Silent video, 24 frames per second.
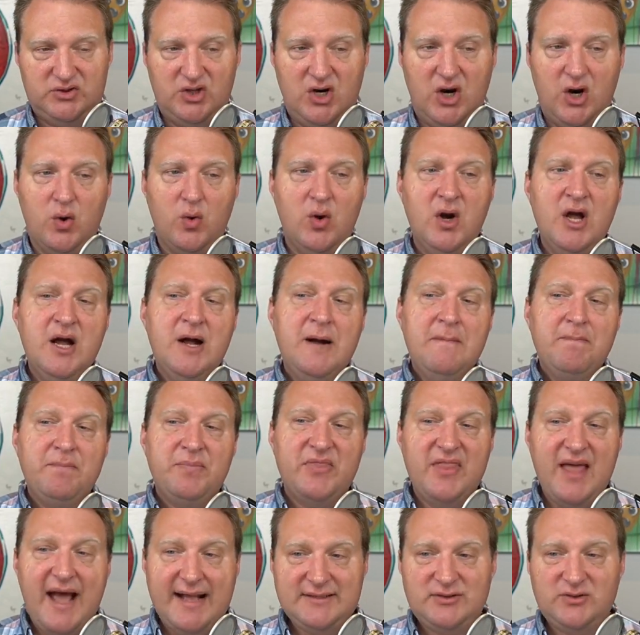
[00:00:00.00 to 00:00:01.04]
So
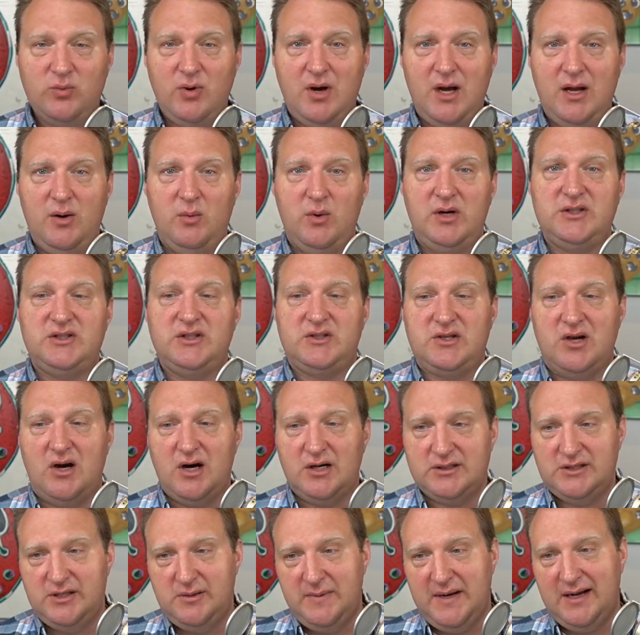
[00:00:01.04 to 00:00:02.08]
that's why I wanted to
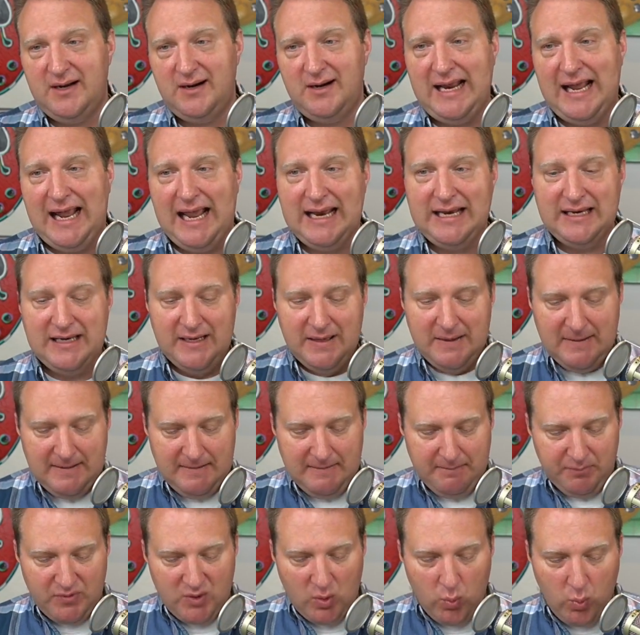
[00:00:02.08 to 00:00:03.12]
talk to you about it. And
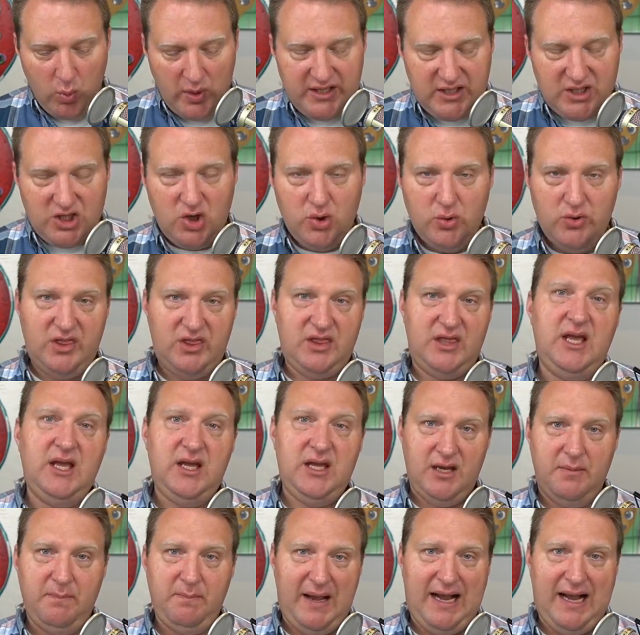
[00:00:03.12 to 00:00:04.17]
when you
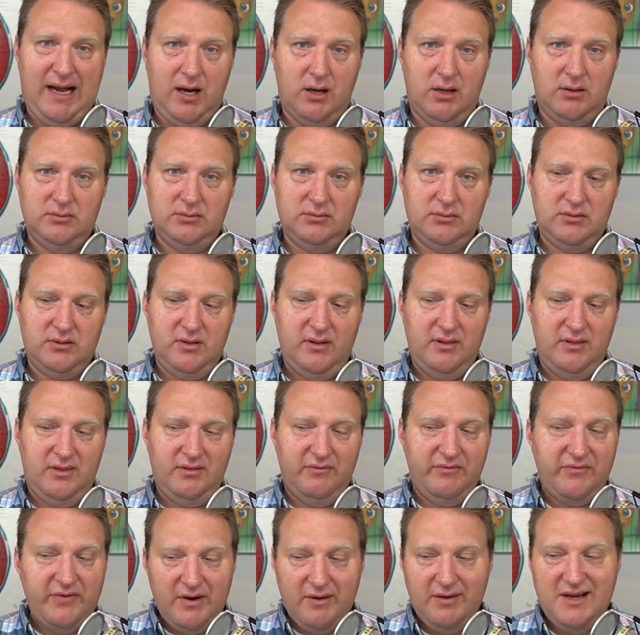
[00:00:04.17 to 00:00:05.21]
think about
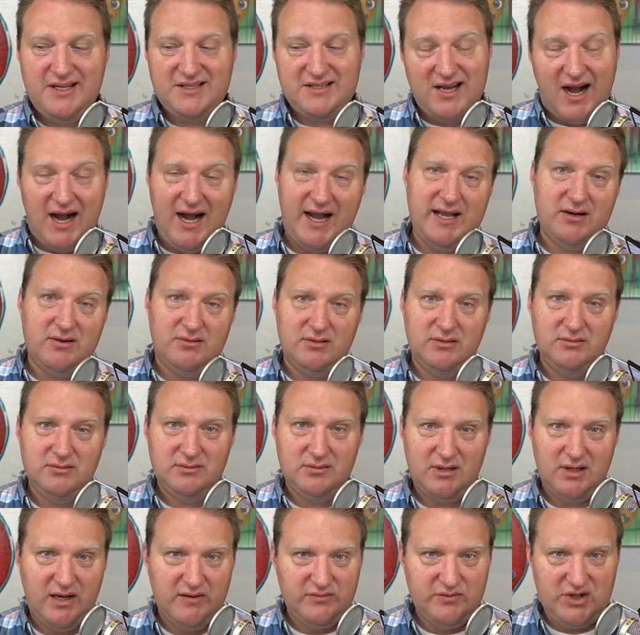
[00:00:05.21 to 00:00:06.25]
the very
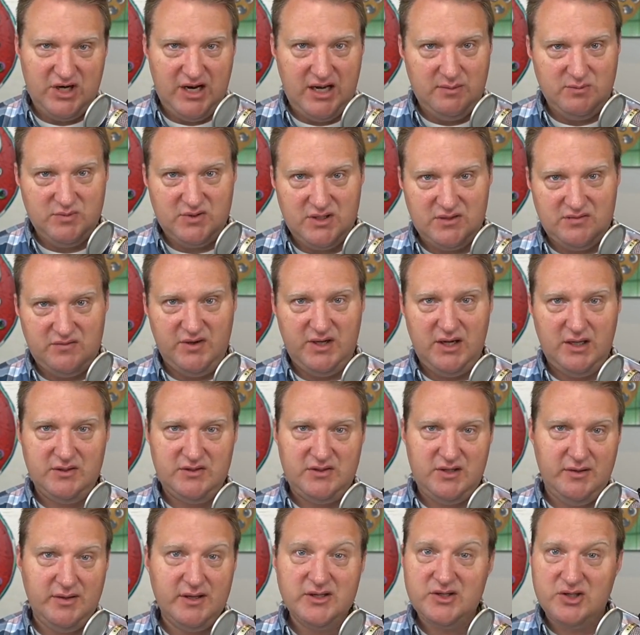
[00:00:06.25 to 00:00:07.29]
title of James's video
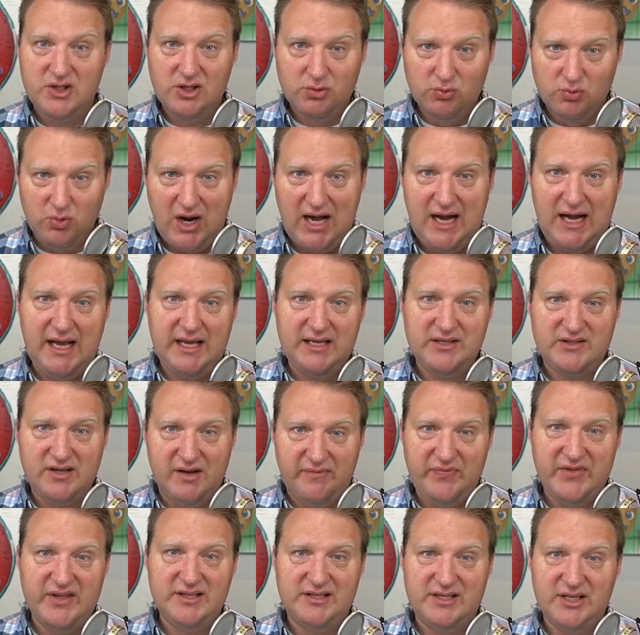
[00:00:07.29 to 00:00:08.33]
series, The Rise
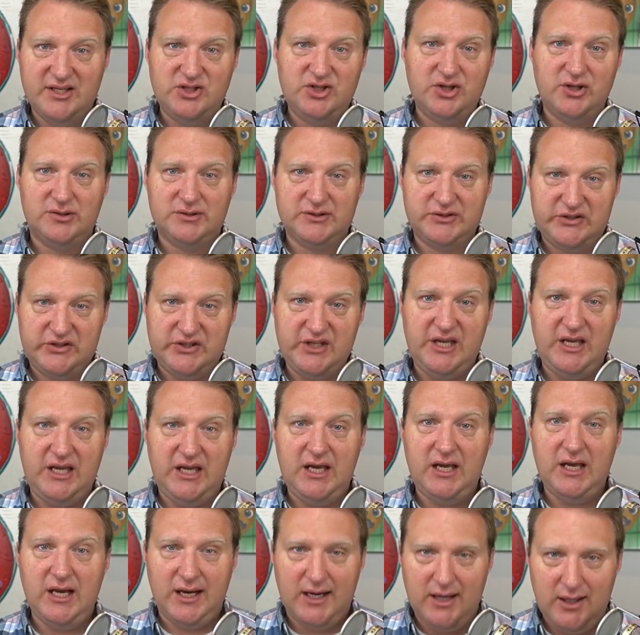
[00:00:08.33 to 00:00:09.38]
of the Digital
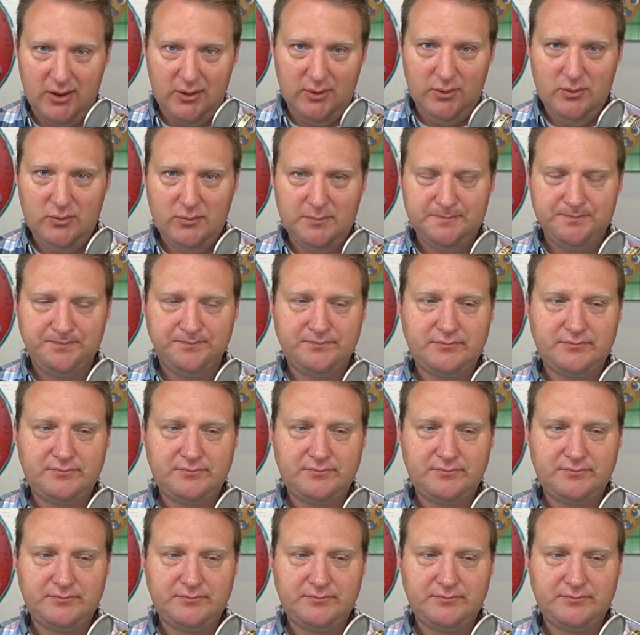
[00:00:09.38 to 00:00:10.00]
CEO,